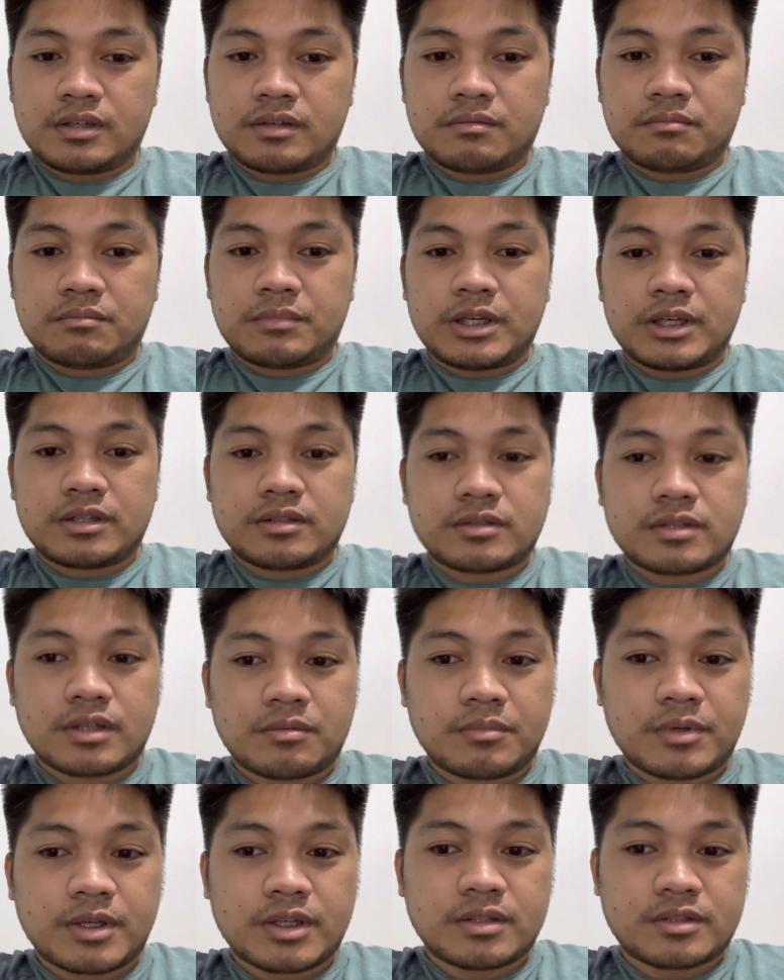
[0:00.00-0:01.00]
make
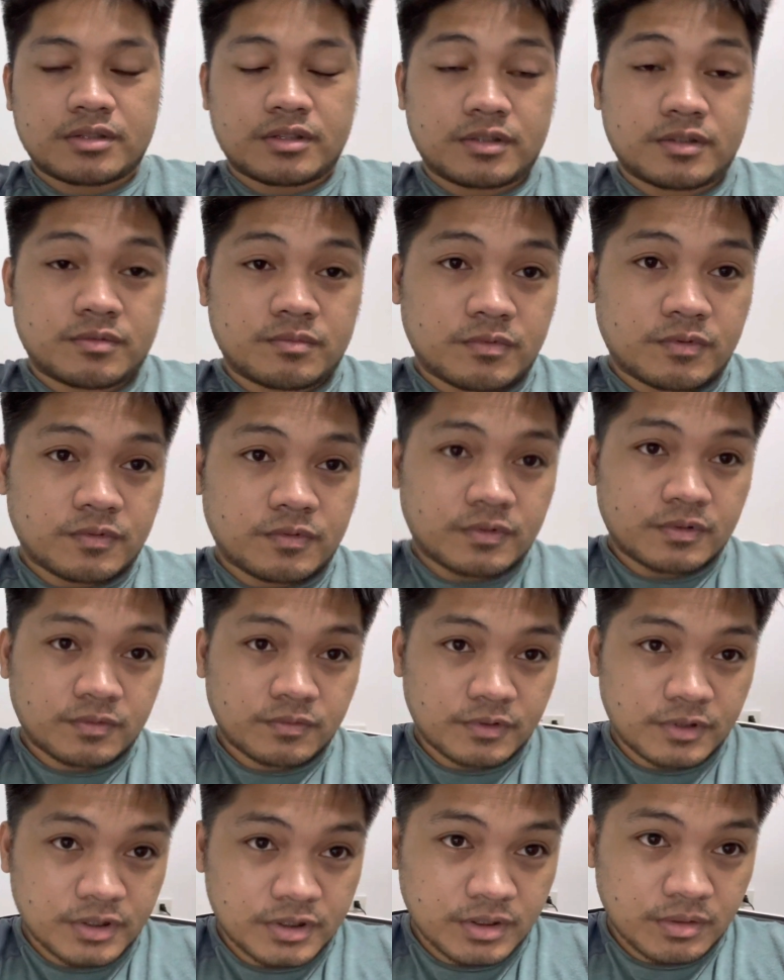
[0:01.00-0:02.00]
some extra rooms,
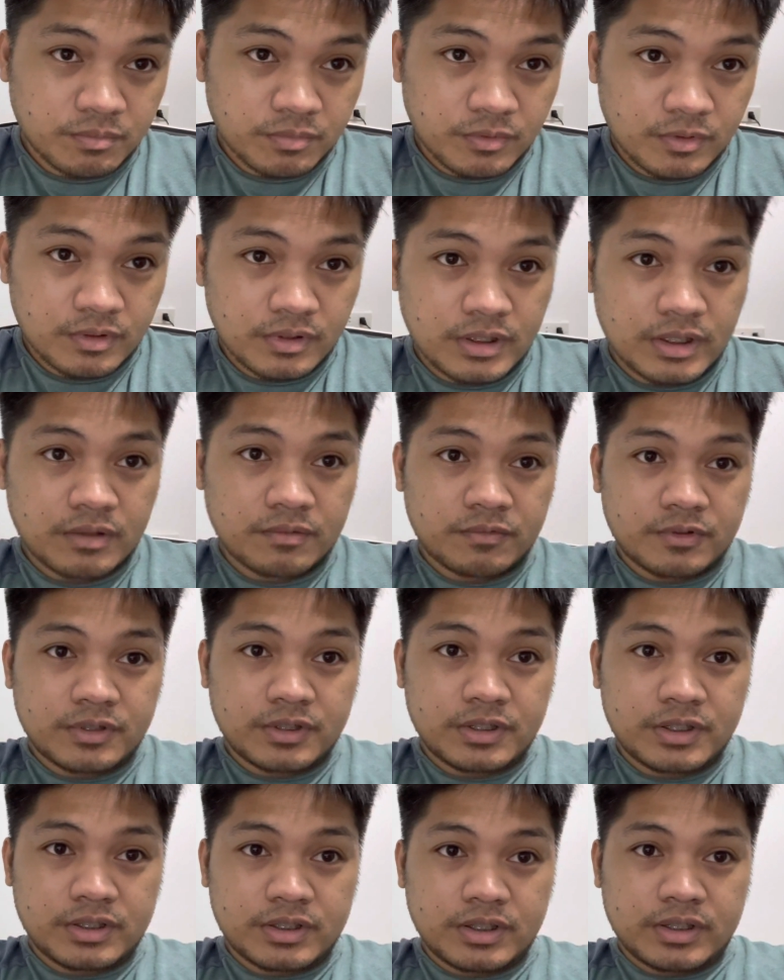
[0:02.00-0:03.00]
for example, like for
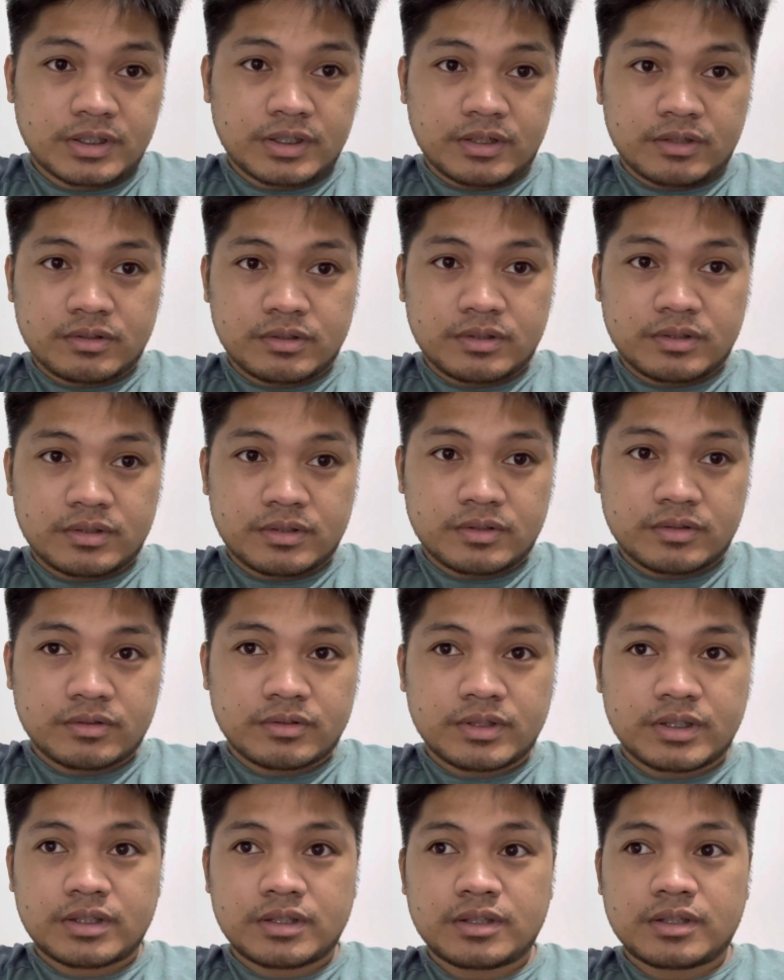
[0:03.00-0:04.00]
eating out, so
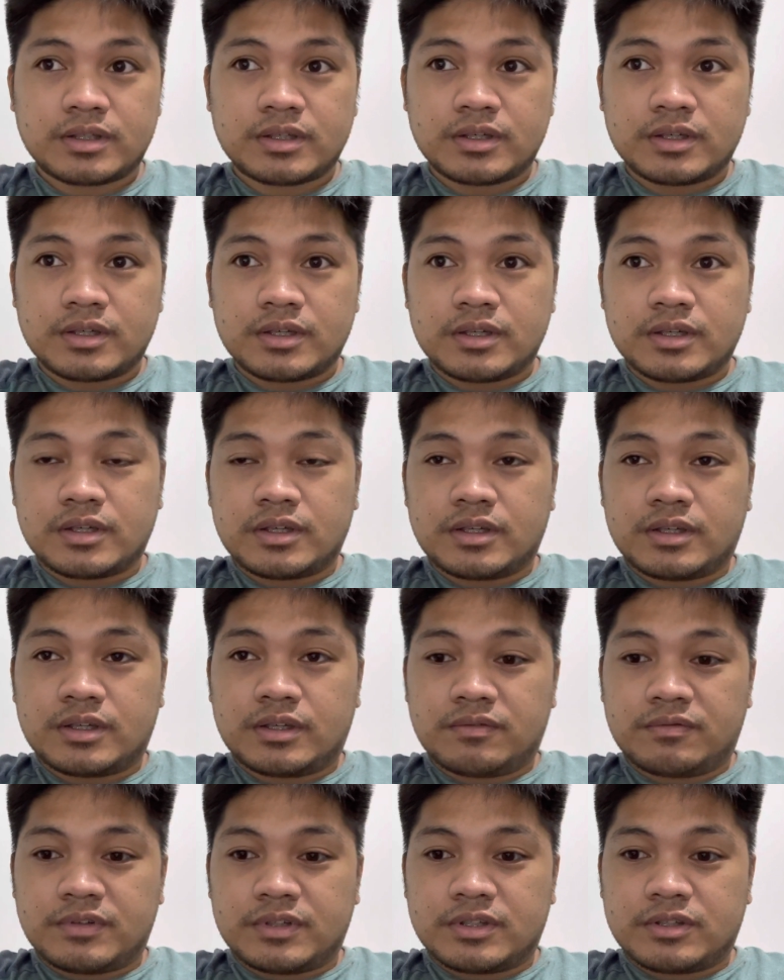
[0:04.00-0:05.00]
that
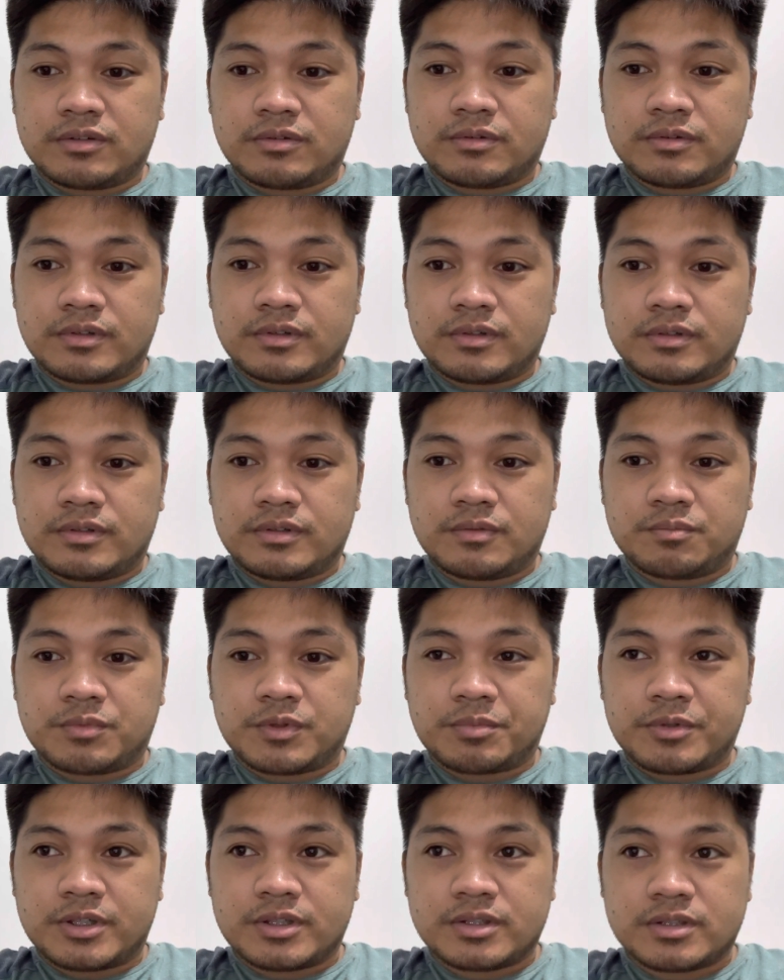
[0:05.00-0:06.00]
even though you
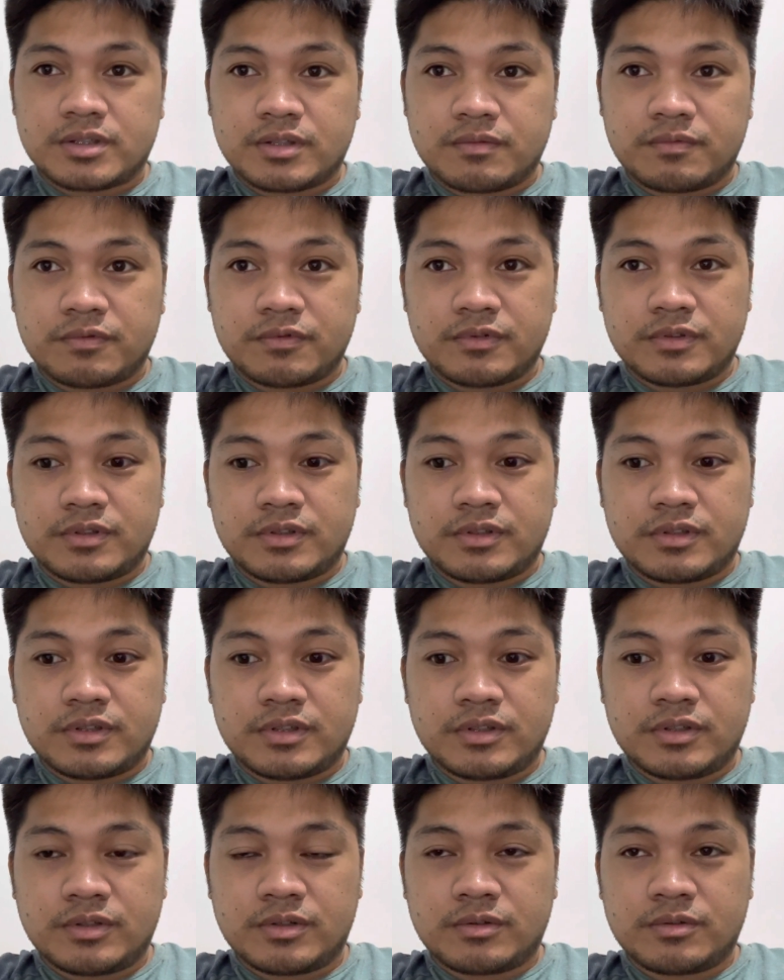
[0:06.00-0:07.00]
prepared some food,
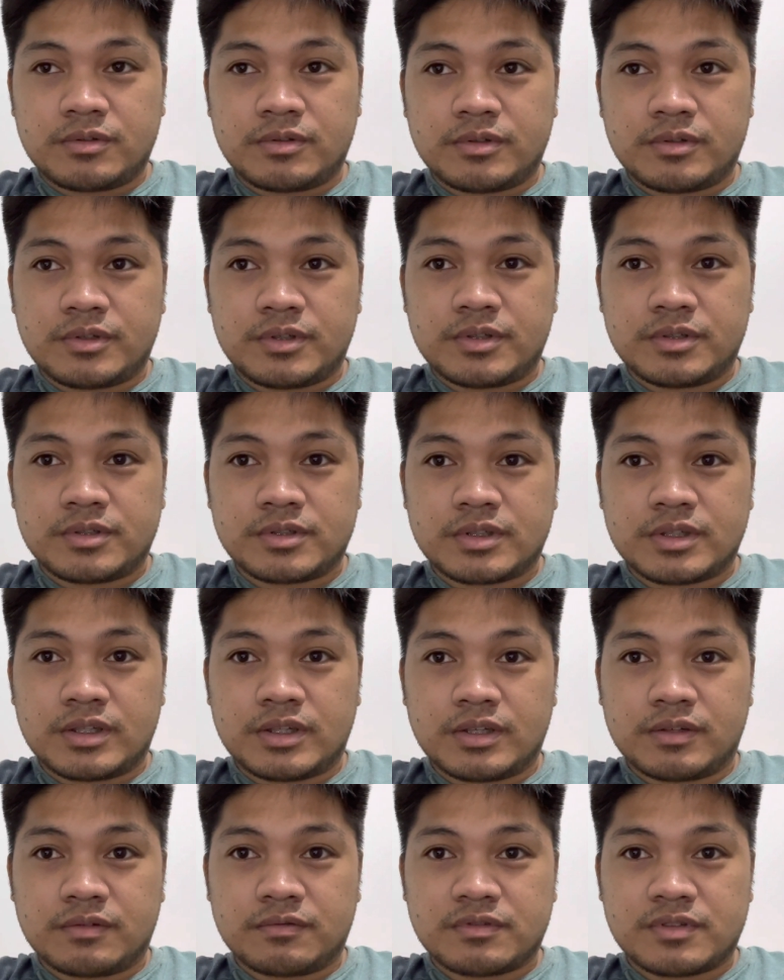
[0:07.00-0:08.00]
you know, you still
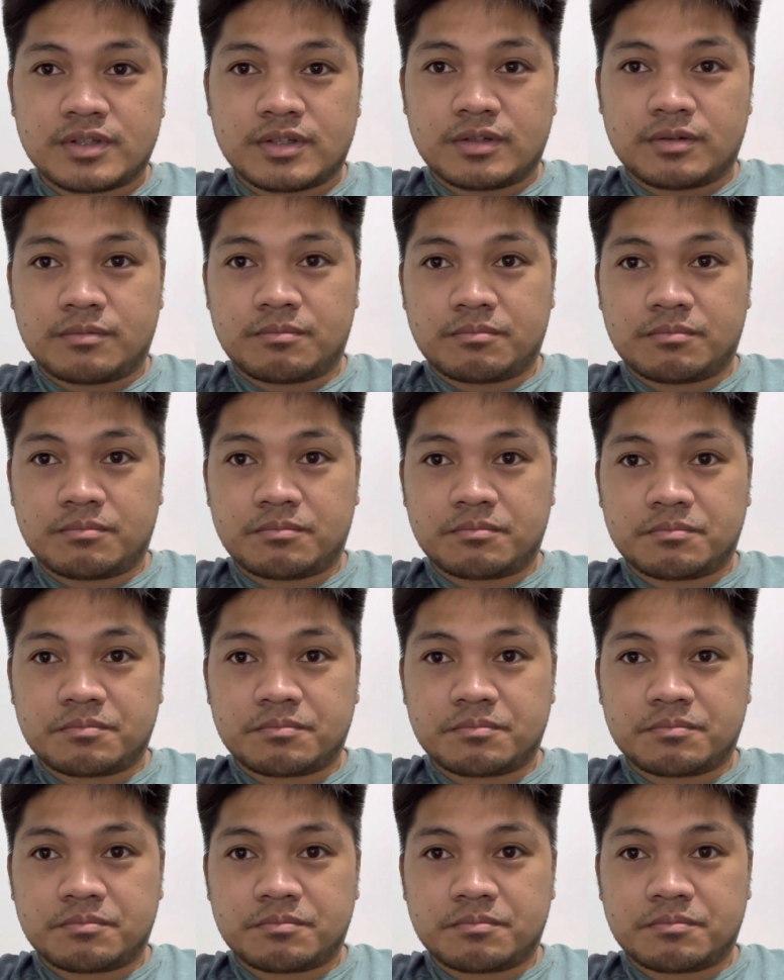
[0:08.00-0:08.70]
have some